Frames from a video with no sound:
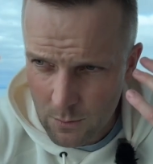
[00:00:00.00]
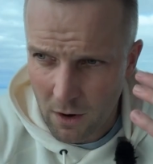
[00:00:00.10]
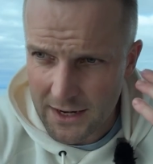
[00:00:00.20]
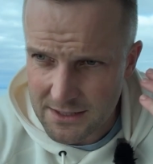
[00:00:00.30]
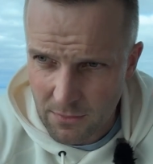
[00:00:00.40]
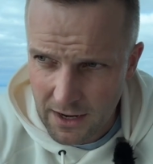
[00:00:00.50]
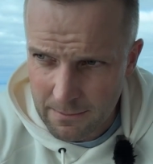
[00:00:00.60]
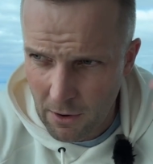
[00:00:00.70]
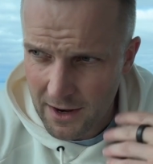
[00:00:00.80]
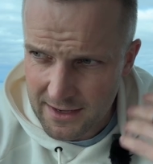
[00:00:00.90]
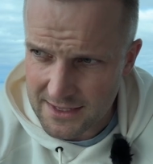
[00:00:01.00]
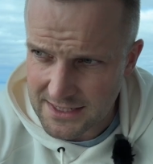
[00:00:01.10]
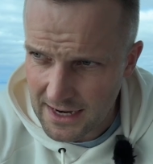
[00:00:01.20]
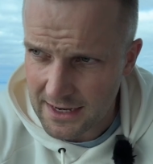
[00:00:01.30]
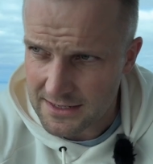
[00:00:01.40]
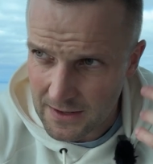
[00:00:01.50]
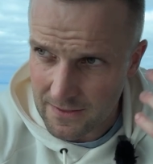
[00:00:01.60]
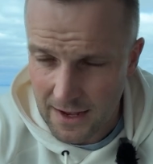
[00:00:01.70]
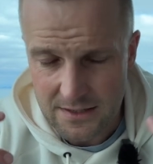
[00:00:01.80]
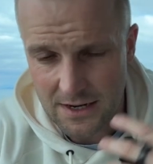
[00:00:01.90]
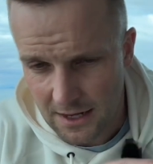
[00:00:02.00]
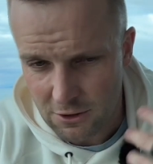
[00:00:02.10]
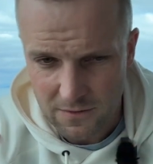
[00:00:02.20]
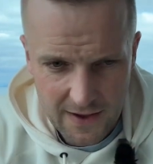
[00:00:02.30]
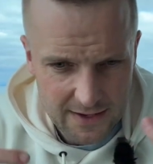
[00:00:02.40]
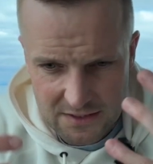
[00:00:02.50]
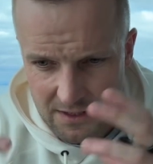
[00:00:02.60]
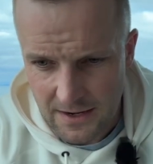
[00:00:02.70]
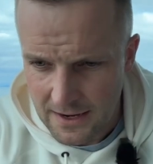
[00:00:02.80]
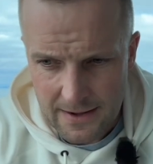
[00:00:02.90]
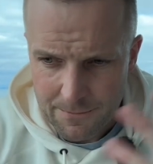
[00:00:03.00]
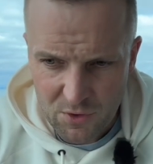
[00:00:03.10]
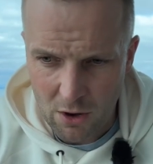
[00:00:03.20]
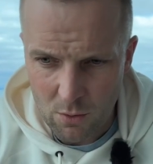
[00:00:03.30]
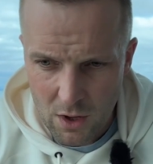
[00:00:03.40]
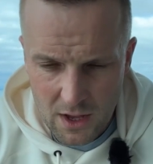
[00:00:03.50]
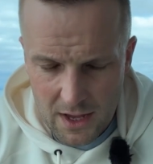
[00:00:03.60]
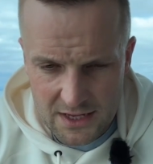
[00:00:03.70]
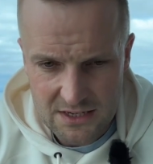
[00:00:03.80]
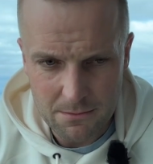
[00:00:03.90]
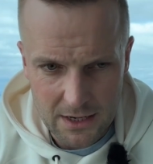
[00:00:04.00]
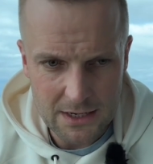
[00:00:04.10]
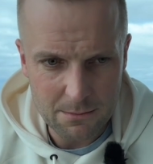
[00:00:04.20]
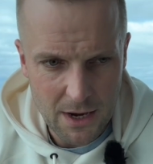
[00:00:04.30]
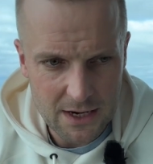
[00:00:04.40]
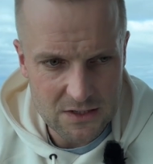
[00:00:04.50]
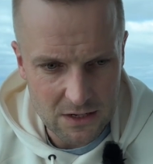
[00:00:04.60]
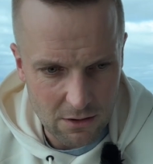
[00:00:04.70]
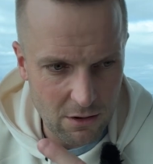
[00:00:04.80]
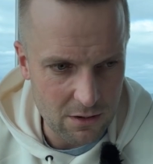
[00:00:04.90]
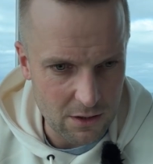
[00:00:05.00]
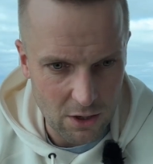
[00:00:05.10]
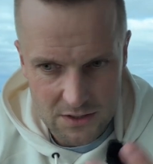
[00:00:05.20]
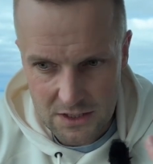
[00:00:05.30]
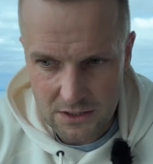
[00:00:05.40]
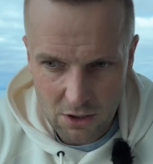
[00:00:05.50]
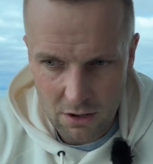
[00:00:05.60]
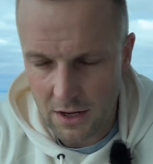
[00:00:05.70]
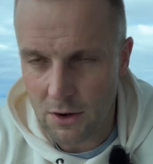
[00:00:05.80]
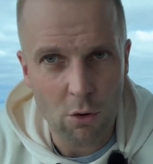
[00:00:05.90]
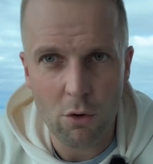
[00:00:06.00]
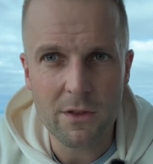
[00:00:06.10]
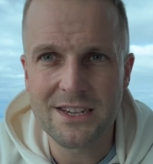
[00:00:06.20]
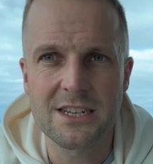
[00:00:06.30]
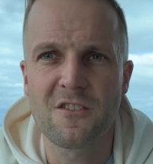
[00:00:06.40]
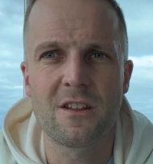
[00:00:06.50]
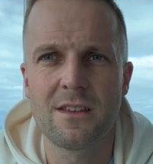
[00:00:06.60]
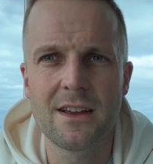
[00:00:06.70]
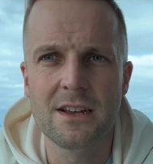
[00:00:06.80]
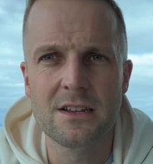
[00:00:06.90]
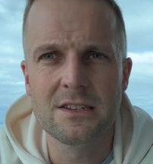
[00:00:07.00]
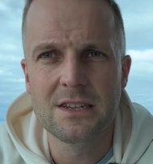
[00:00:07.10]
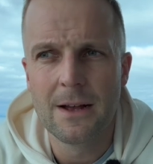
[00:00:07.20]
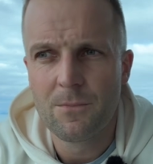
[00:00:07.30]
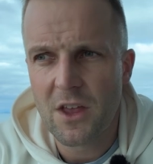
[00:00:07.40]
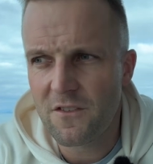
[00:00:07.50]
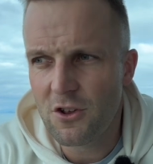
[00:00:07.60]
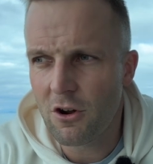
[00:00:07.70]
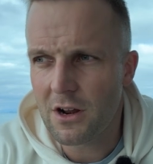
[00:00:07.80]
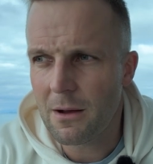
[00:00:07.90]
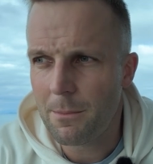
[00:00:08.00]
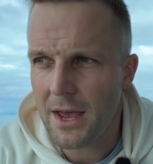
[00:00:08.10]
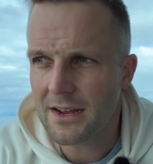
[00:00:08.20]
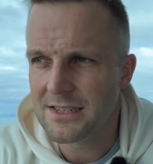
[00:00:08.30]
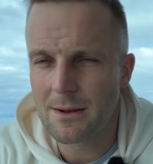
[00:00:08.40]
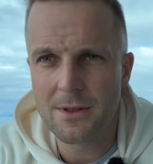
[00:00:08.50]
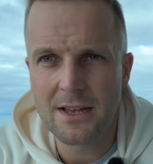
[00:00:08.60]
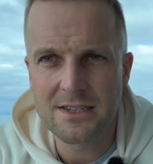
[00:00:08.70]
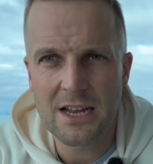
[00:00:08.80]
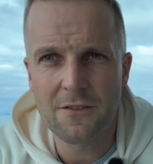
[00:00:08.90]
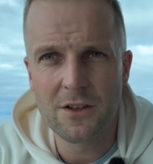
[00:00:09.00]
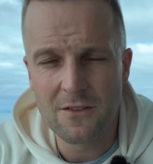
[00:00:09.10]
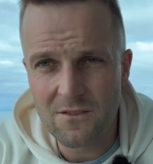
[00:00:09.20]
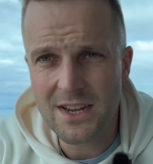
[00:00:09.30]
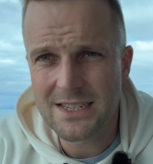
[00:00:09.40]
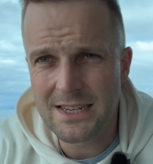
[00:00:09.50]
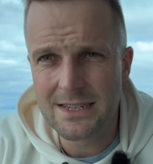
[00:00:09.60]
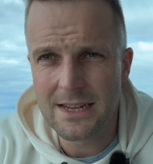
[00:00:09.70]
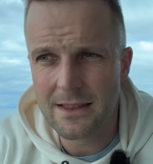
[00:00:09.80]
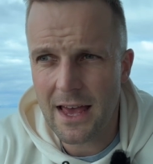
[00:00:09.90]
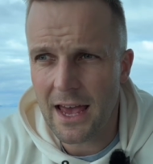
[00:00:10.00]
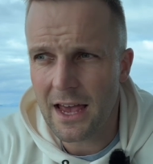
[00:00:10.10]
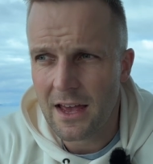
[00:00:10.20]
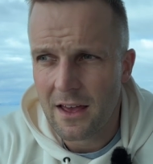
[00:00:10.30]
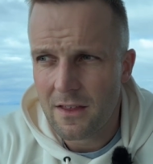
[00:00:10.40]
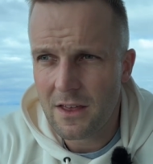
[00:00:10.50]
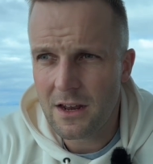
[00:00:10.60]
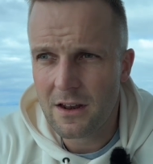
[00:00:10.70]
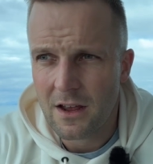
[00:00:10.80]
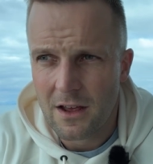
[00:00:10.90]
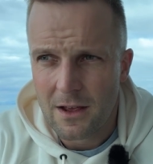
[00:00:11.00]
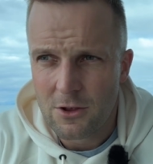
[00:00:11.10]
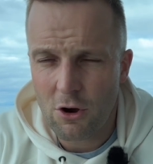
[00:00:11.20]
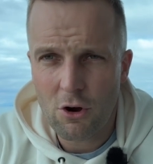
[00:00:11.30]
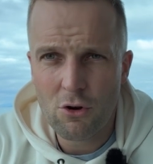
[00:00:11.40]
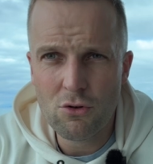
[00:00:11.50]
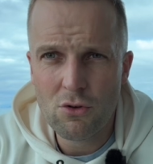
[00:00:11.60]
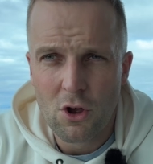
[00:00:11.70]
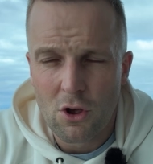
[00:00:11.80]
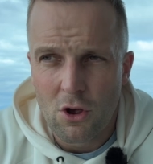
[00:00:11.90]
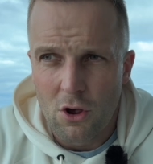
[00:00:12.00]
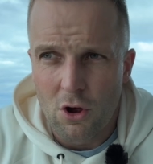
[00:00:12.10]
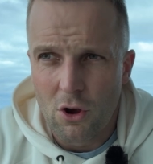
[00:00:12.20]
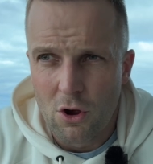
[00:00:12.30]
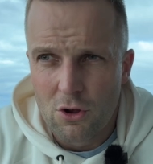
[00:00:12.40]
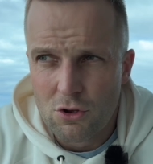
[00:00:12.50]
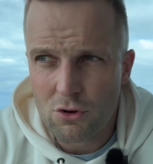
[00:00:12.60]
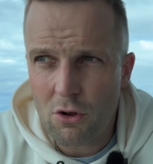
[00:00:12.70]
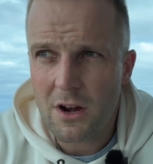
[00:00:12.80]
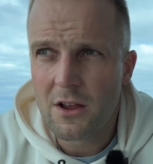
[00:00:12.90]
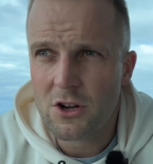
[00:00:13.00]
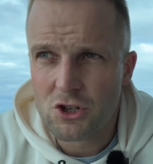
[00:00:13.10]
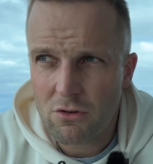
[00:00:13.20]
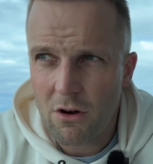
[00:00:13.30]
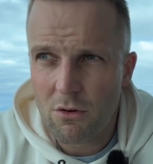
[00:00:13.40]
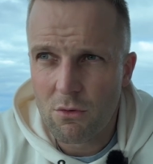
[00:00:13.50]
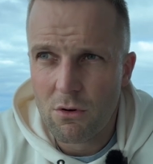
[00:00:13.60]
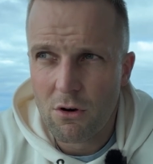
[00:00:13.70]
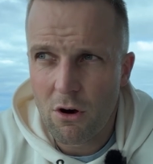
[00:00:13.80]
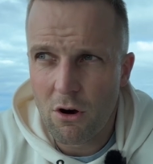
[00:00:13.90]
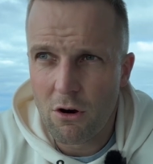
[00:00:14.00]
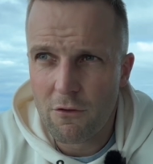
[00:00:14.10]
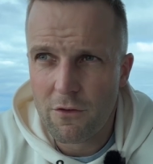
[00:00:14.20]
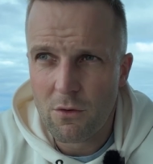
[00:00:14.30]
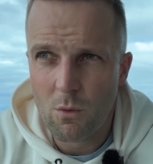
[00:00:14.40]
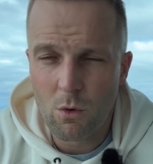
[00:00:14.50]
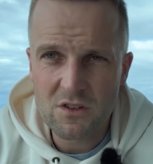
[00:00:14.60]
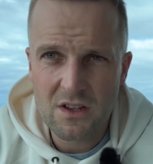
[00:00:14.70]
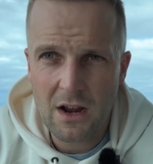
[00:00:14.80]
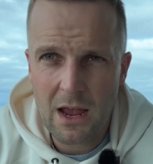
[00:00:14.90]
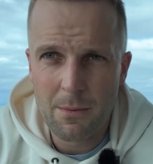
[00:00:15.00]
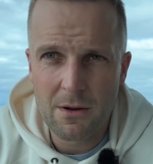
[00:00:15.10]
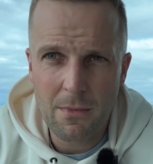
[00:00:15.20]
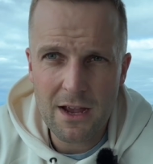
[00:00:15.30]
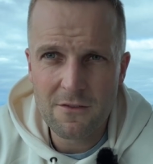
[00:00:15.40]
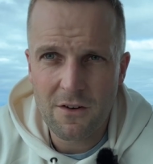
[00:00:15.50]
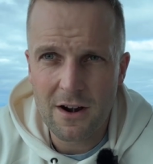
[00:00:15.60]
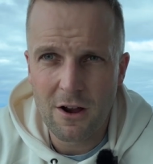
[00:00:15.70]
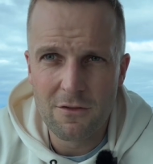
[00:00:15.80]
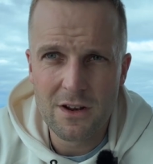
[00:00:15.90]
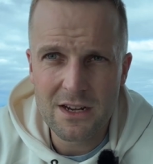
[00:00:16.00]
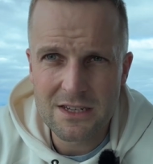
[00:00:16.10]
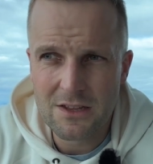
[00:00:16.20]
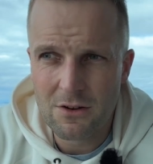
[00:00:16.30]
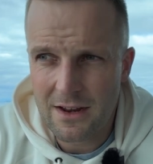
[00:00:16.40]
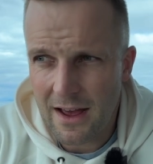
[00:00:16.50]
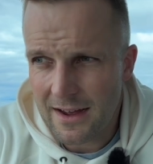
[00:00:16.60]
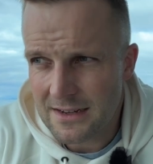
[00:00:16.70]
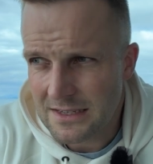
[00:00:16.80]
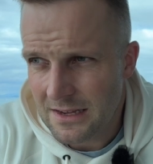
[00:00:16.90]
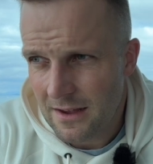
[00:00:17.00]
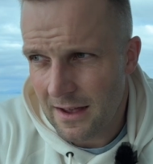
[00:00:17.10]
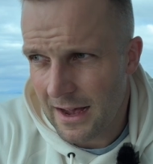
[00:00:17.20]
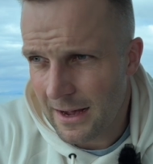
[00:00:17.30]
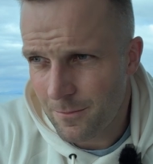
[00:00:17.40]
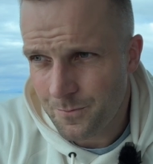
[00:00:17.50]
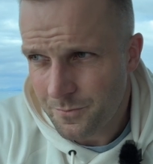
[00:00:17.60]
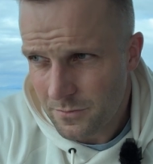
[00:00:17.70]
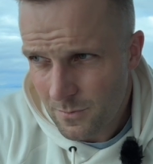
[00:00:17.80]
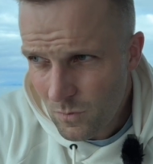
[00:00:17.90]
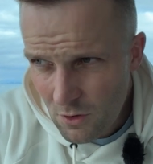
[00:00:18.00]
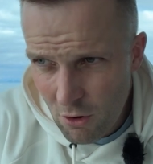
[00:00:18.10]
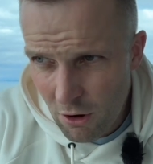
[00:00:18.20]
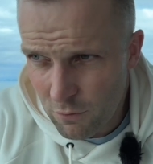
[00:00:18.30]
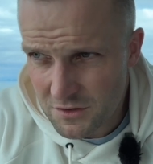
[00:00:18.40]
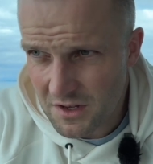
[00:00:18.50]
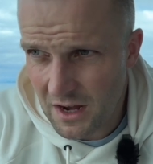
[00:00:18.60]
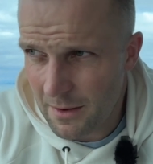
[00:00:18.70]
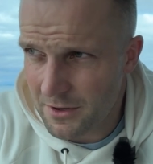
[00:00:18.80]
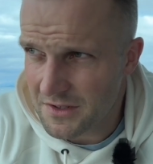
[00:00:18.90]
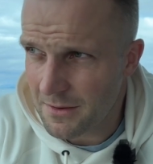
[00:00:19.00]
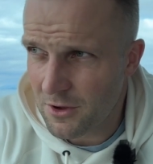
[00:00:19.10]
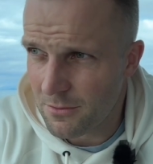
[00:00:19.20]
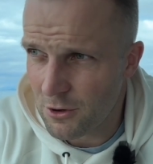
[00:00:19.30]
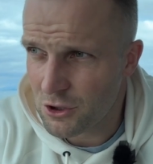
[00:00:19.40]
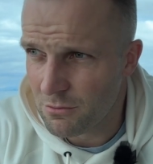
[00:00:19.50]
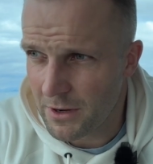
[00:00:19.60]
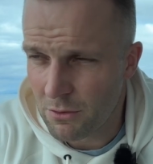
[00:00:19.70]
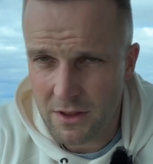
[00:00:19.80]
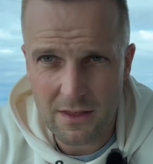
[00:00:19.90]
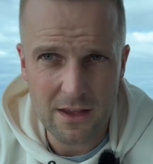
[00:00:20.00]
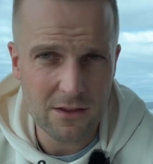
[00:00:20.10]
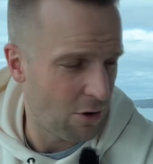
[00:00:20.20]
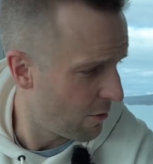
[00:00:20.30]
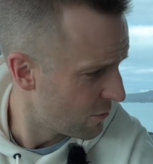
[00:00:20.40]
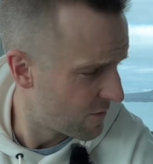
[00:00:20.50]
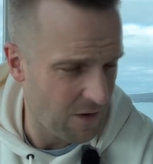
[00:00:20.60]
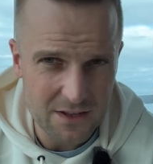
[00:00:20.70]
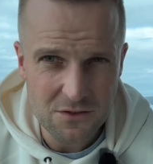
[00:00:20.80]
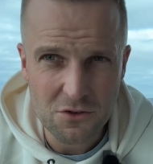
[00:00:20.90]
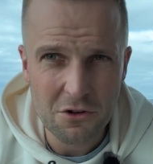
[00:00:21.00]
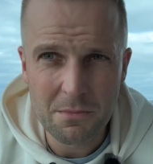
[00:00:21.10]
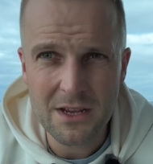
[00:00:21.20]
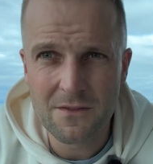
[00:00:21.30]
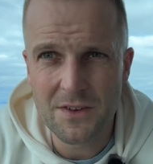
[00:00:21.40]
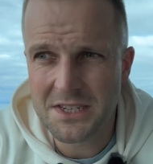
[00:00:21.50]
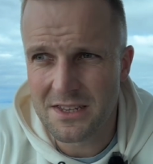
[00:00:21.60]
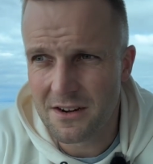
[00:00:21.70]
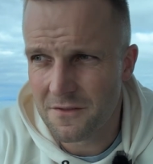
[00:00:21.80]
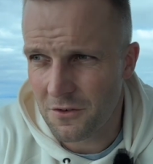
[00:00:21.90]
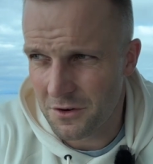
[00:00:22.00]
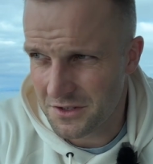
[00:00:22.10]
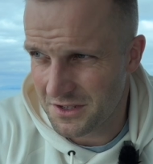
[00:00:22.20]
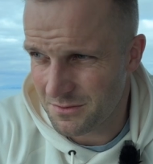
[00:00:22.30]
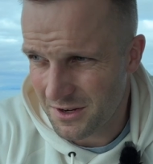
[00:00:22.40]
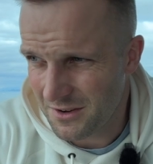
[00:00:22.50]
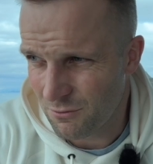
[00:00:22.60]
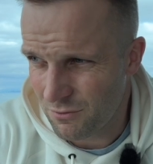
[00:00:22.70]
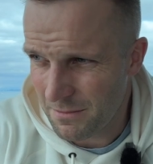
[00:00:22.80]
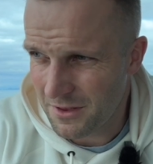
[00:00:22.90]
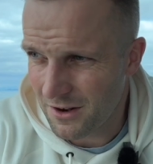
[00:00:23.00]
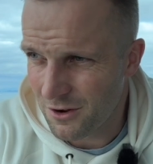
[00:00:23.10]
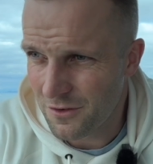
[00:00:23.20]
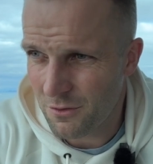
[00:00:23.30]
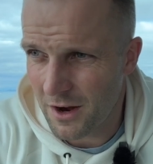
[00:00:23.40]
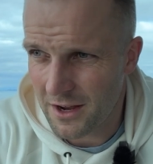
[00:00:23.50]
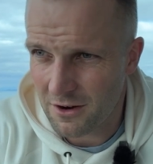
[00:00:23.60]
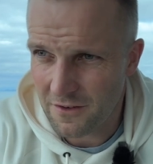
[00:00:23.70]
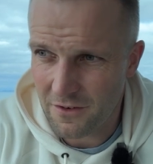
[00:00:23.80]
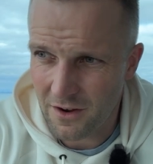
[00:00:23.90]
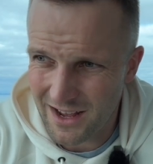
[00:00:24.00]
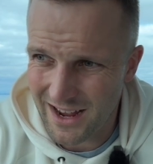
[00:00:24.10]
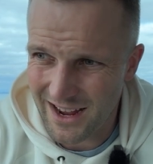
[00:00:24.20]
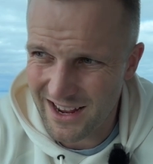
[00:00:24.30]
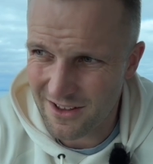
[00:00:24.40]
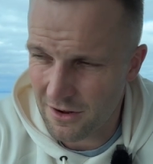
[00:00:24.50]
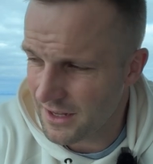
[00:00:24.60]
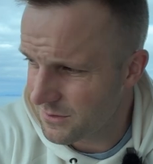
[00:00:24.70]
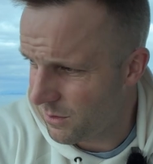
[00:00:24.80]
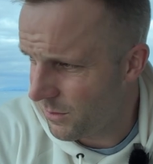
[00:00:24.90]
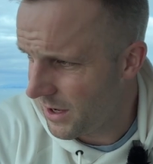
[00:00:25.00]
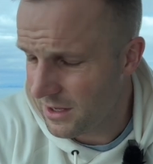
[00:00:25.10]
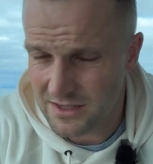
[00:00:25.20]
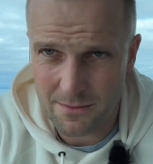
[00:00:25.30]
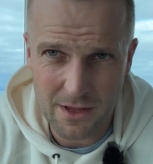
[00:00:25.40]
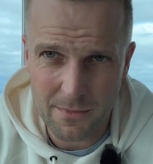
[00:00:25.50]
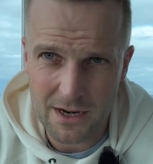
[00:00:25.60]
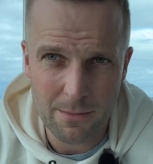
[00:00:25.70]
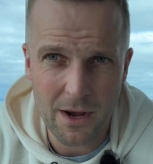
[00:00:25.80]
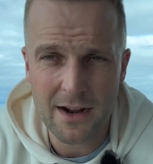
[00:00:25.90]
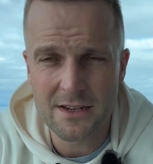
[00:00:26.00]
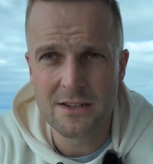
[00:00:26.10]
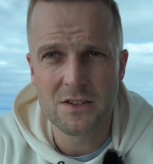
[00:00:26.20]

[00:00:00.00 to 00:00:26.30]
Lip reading: Why does my mind get stuck at 10,000, 100,000? Is $1 million a lot? Is it not? Like all these different things. If you don't unpack some of that stuff and invest into that, then, you're not in control of what's going to happen to Mainfreight over the next 30 days. Of what's going to happen to some commercial building that, those funds could be invested in, for instance. Might get ripped in an earthquake and I find out, hey, that's what we had some of that money parked in.